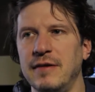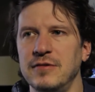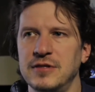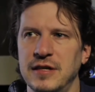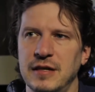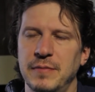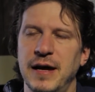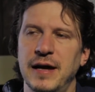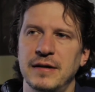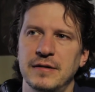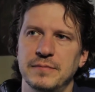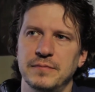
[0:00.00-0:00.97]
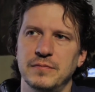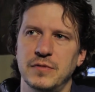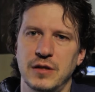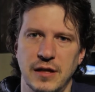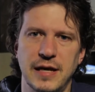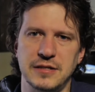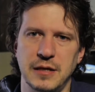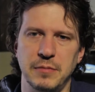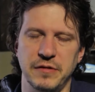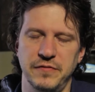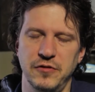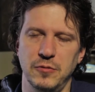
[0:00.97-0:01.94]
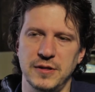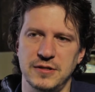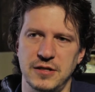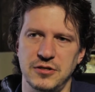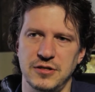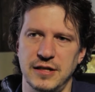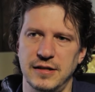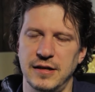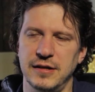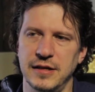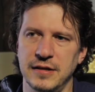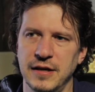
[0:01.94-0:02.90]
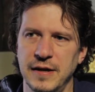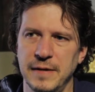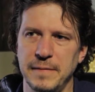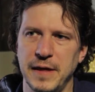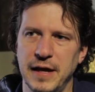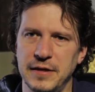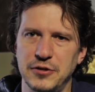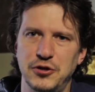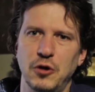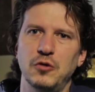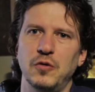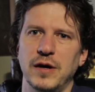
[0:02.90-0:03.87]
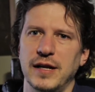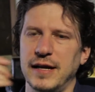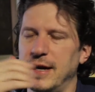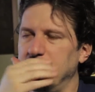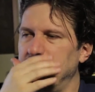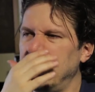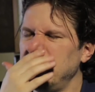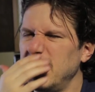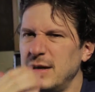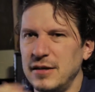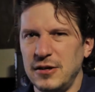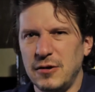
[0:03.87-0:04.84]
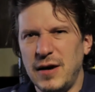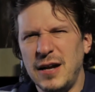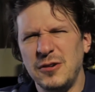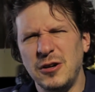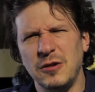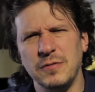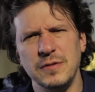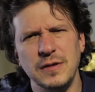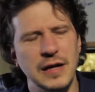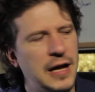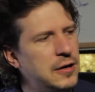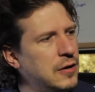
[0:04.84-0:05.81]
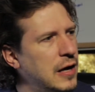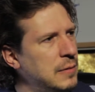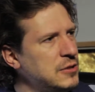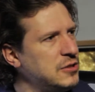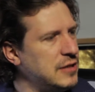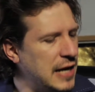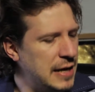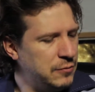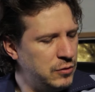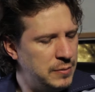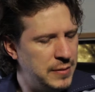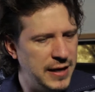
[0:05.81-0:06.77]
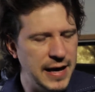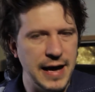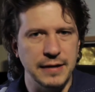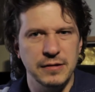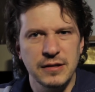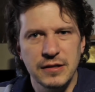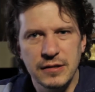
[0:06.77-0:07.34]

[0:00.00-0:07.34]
I was thinking back to the last couple of filming sessions I've done, and the joke one again. You know, I don't know. I don't know how much time. What am I at?